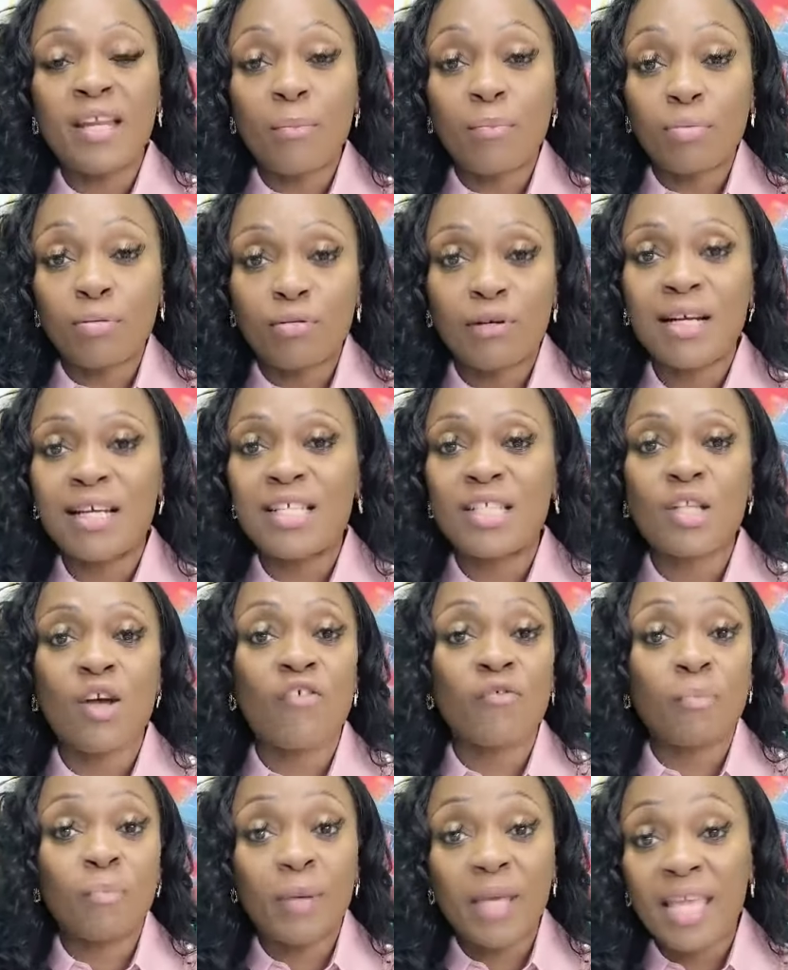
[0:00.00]
the price
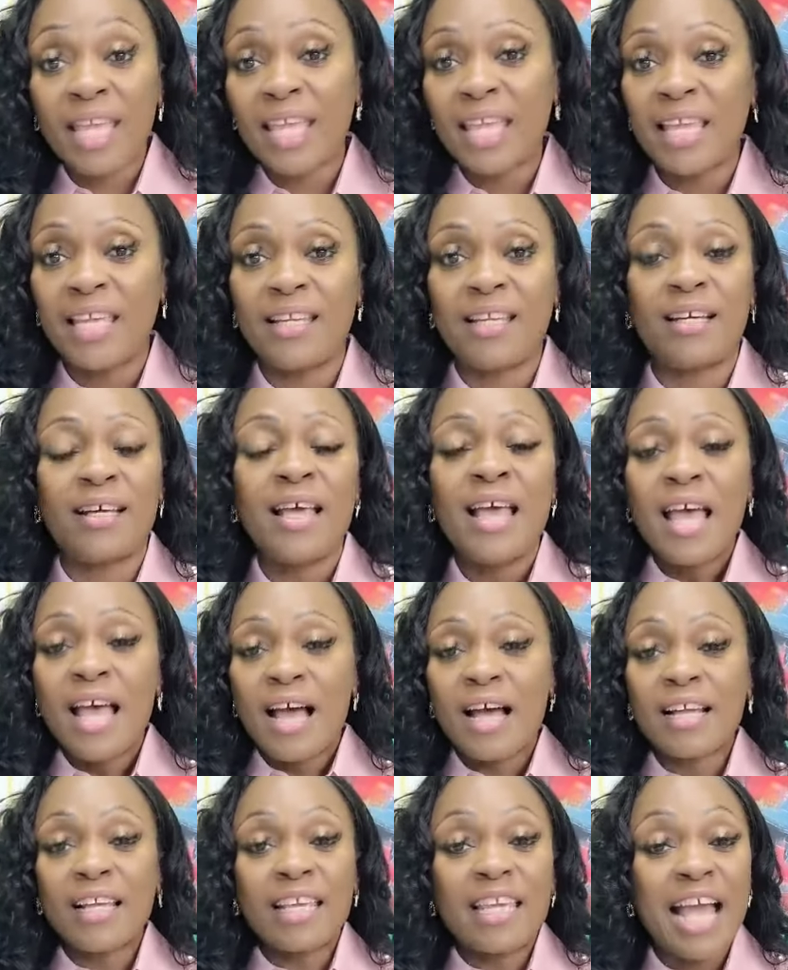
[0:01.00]
of pain
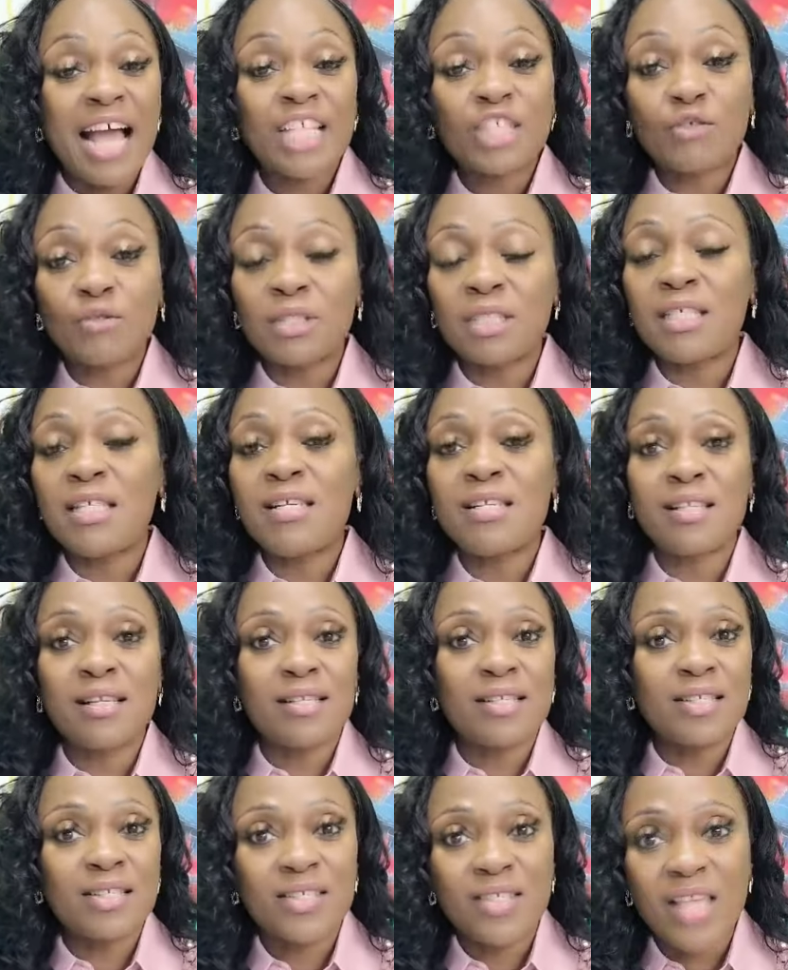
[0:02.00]
and casualties
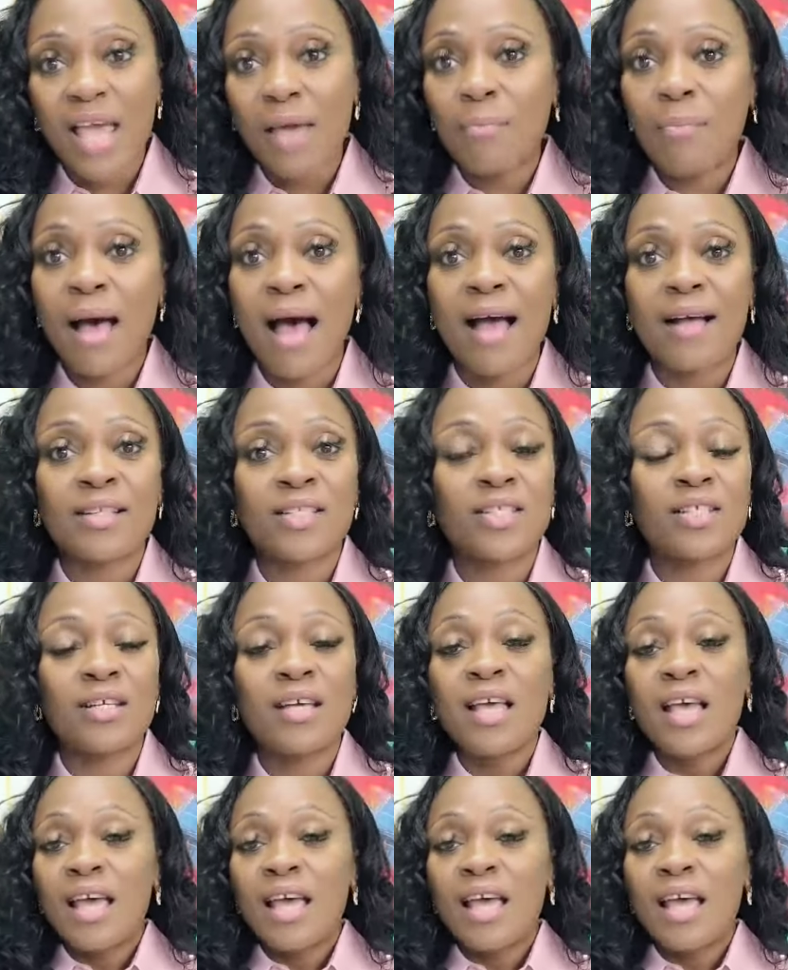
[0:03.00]
and setbacks